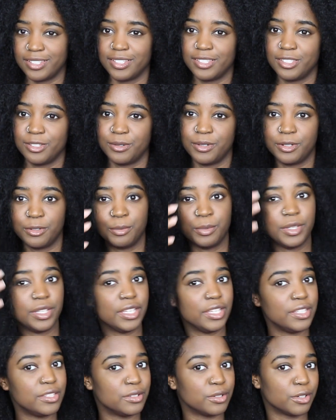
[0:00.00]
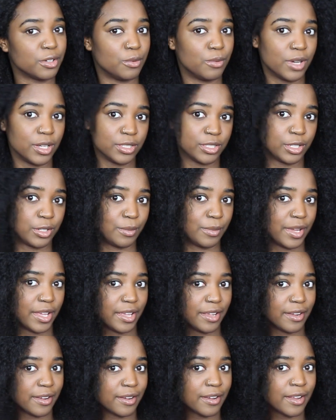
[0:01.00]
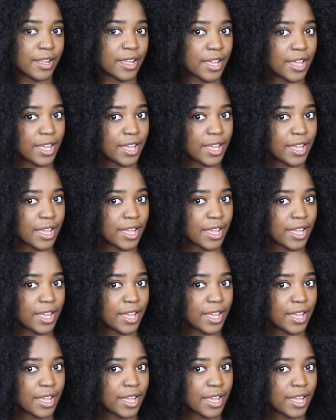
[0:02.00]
just so it'll be easier to wash out of my hair.